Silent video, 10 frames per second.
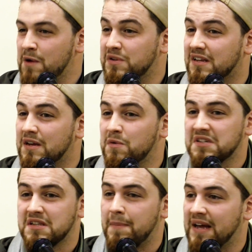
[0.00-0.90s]
He was
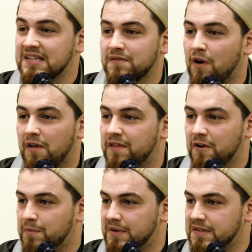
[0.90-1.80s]
the best of all
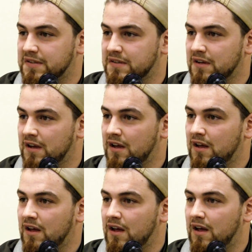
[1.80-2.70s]
therapists.
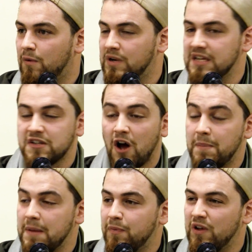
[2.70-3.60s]
When he
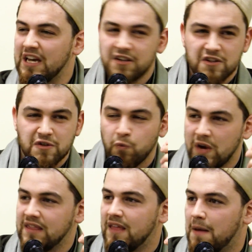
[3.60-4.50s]
saw people, he could just
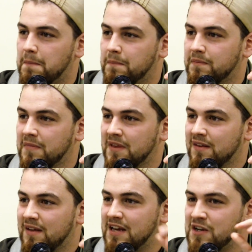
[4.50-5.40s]
read them.
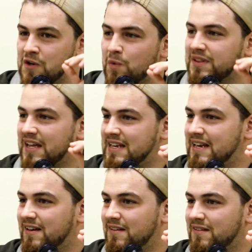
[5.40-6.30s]
And he knew what they
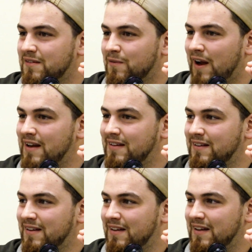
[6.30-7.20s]
needed, right?
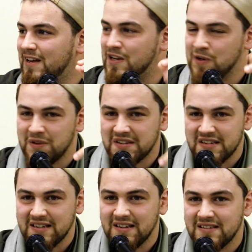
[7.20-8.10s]
He knew the
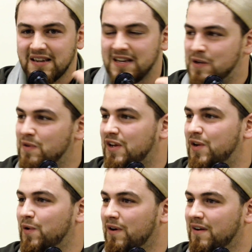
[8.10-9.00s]
sickness and he knew the
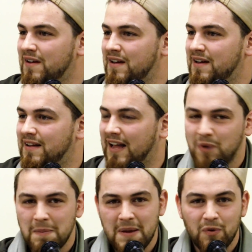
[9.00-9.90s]
cure.
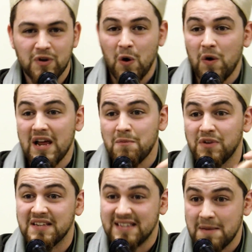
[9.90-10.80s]
That's why people would go to him
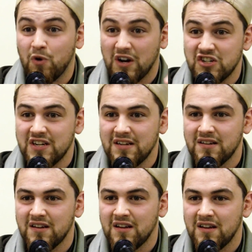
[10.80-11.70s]
with the same question.